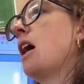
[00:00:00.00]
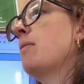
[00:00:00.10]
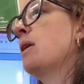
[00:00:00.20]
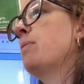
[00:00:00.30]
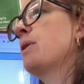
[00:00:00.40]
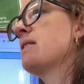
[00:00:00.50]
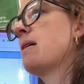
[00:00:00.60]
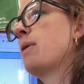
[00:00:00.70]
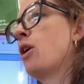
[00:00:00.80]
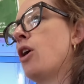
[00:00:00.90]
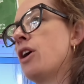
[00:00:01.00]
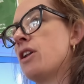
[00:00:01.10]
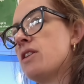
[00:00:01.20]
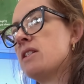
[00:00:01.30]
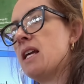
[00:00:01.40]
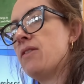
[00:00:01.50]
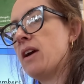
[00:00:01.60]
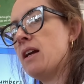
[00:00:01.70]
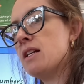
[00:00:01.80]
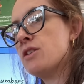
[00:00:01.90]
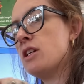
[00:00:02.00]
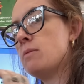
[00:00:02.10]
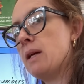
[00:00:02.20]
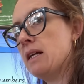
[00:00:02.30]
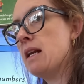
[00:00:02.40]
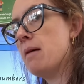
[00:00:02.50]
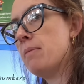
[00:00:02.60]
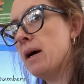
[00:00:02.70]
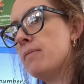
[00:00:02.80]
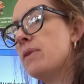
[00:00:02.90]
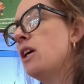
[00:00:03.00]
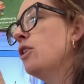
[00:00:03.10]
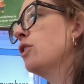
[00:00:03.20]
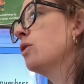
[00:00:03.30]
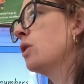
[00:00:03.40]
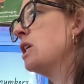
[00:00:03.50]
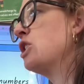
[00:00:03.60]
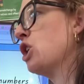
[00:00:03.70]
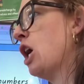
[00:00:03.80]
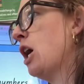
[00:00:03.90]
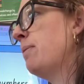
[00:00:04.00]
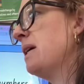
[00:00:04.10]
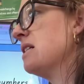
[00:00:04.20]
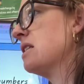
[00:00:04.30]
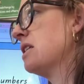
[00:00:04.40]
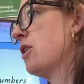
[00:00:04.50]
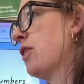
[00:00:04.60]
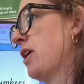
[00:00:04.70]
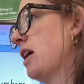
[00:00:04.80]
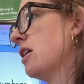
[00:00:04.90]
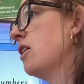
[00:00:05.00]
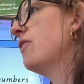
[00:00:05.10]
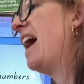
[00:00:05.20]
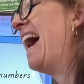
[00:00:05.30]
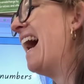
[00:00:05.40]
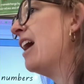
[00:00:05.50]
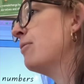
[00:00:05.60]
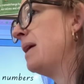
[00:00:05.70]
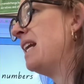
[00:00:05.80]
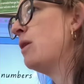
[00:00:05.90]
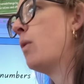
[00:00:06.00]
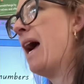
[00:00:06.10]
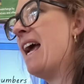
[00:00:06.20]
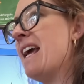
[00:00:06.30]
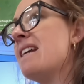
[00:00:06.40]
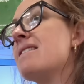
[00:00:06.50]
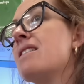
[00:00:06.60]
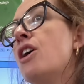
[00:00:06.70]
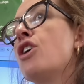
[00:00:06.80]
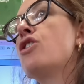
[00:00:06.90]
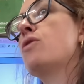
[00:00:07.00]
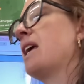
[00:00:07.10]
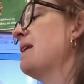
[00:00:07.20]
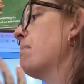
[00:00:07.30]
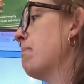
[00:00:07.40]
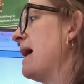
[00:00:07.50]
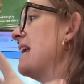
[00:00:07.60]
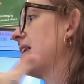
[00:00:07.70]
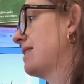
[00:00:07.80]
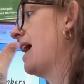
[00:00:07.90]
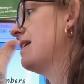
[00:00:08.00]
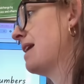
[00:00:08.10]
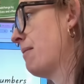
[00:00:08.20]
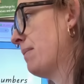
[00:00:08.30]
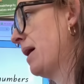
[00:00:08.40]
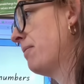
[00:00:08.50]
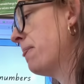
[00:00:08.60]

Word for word: I'm going to put something on the TV. It's going to be a number. Your job is to think of how many ways you can make that number.